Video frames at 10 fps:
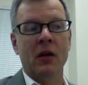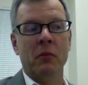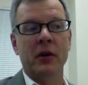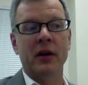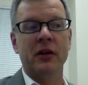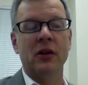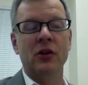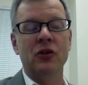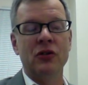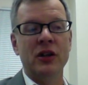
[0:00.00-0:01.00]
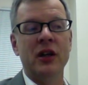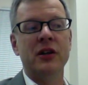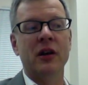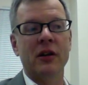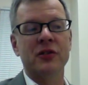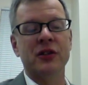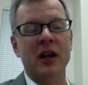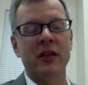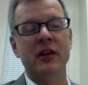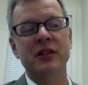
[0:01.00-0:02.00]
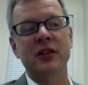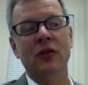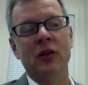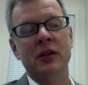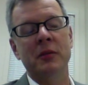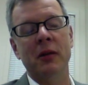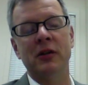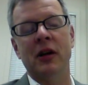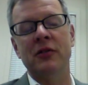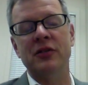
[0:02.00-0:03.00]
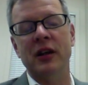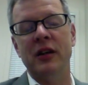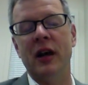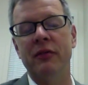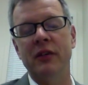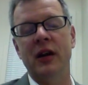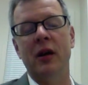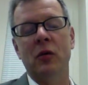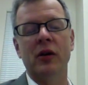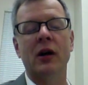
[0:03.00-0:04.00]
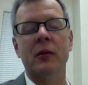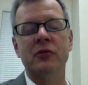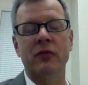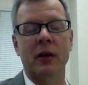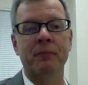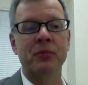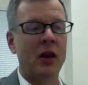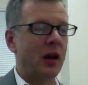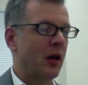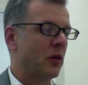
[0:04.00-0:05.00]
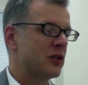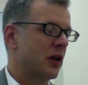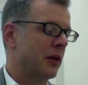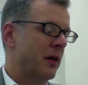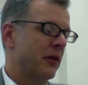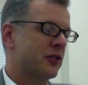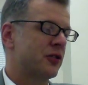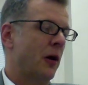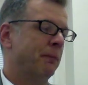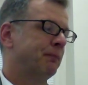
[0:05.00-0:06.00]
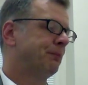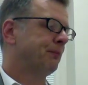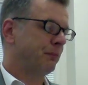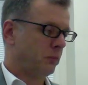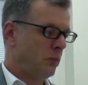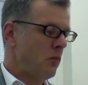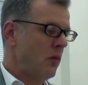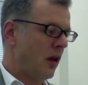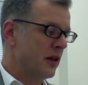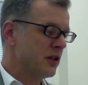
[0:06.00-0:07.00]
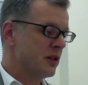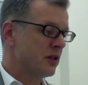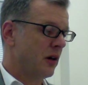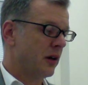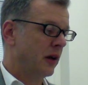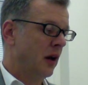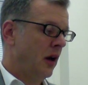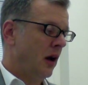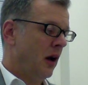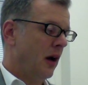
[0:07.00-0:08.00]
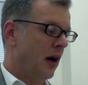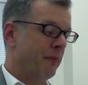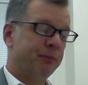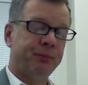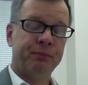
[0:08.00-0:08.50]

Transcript: But you need to understand this in order to be able to understand the FDA, where it comes from, and what it's all about. So let's get started. The